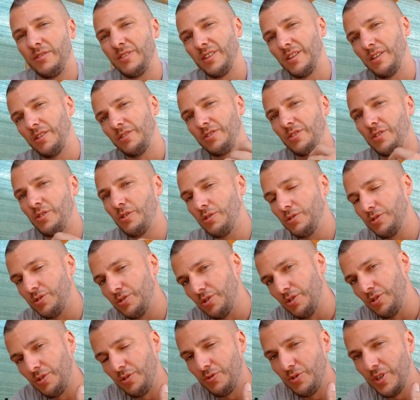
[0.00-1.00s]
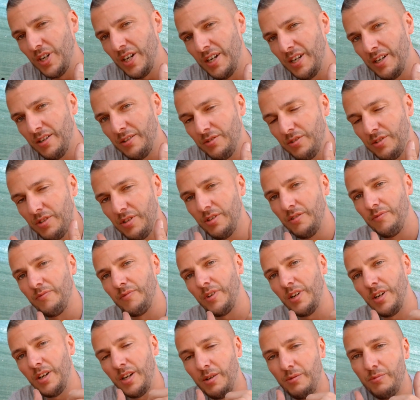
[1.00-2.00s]
it's going to the ground,
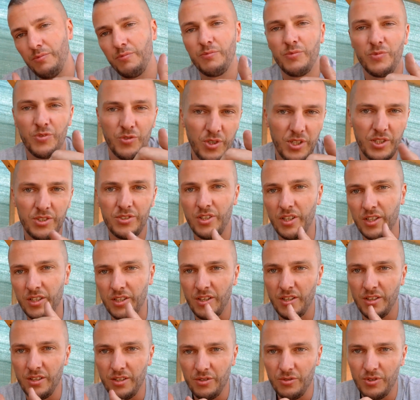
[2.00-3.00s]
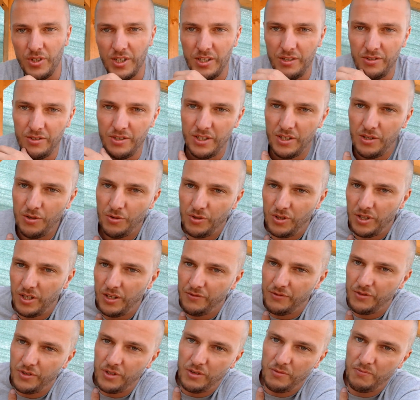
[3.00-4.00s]
I'm wrestling on the ground, I only
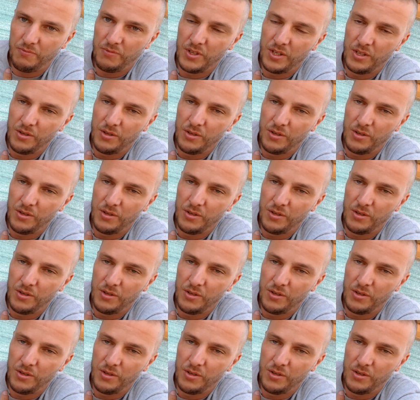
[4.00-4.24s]
have to